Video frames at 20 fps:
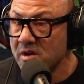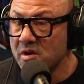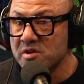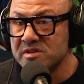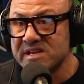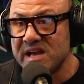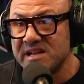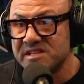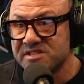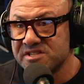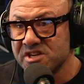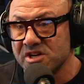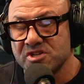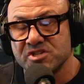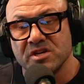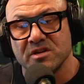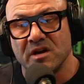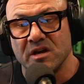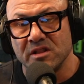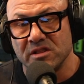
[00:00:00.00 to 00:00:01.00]
because I had
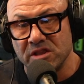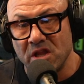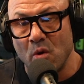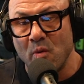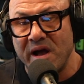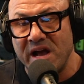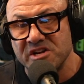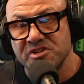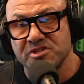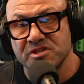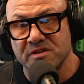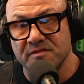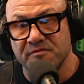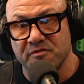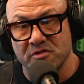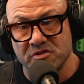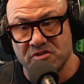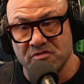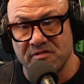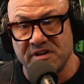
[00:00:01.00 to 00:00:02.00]
such a low estrogen
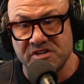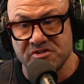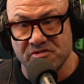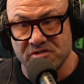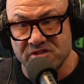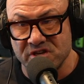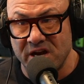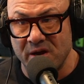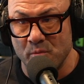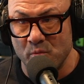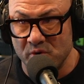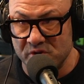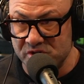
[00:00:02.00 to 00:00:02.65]
for a duration of time.